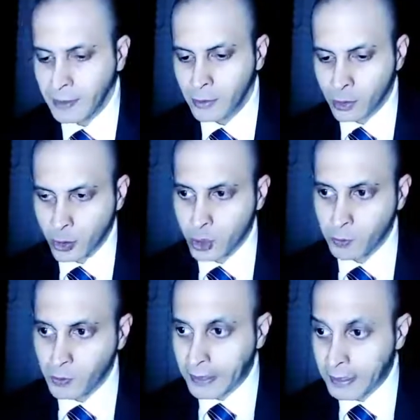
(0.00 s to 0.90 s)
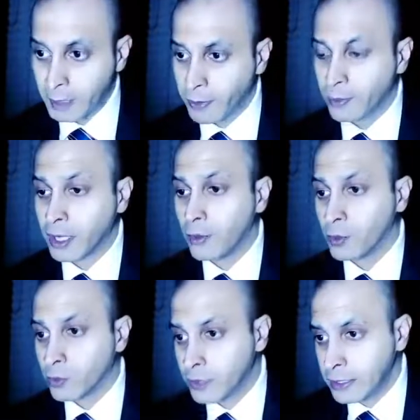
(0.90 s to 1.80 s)
to spread about how
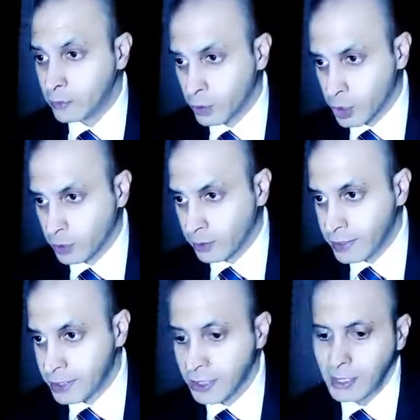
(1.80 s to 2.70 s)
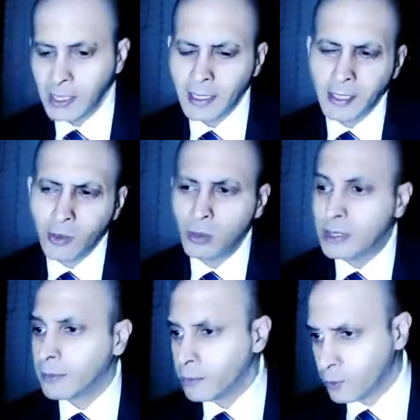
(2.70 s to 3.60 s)
great Russia is and how
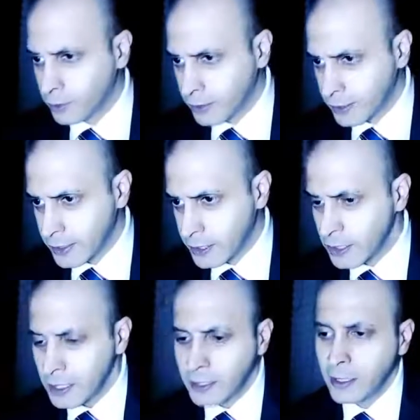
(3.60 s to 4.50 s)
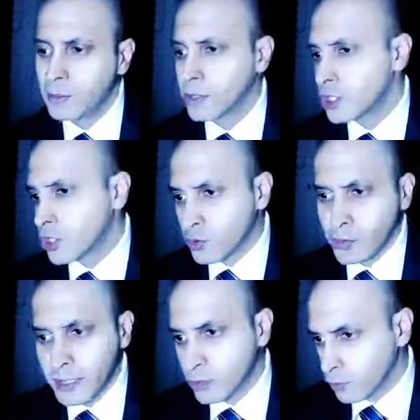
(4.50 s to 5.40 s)
liberal it is and how much it's
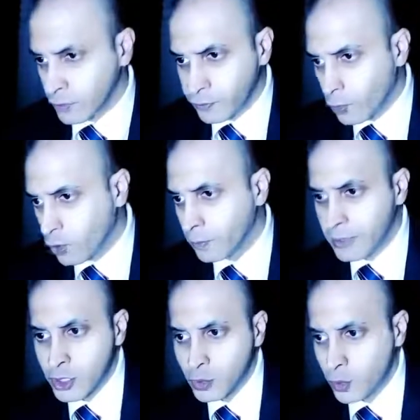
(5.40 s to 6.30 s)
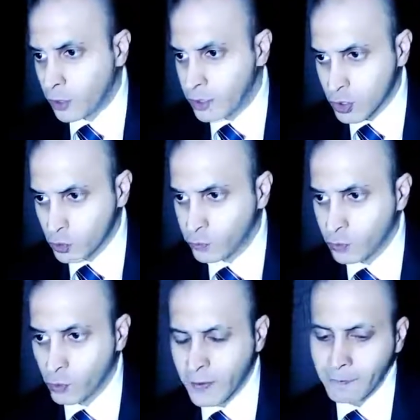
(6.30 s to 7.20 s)
trying to reform and so on and so
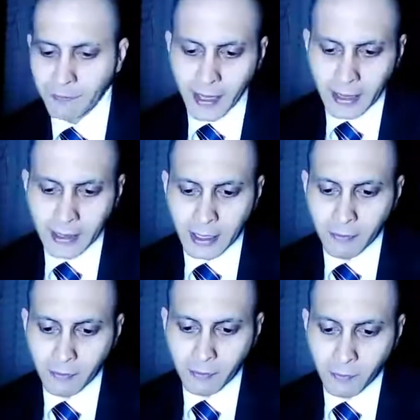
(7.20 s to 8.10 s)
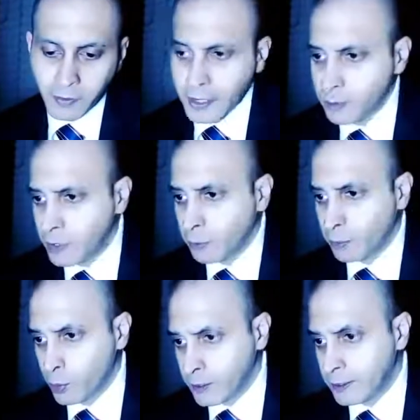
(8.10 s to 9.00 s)
forth, and that Vladimir
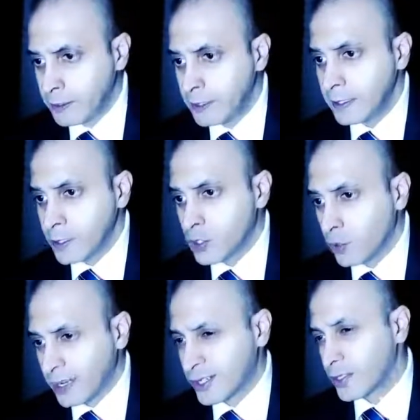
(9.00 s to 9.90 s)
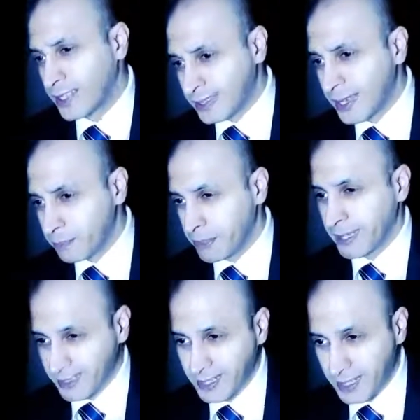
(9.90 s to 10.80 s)
Putin is not actually that bad
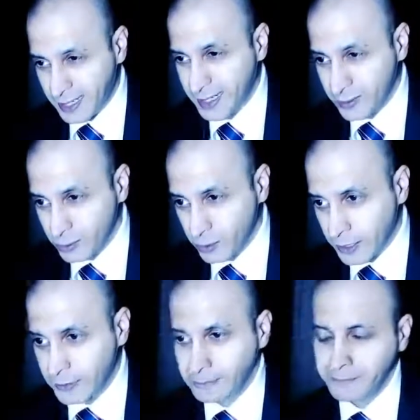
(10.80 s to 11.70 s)
a guy, right?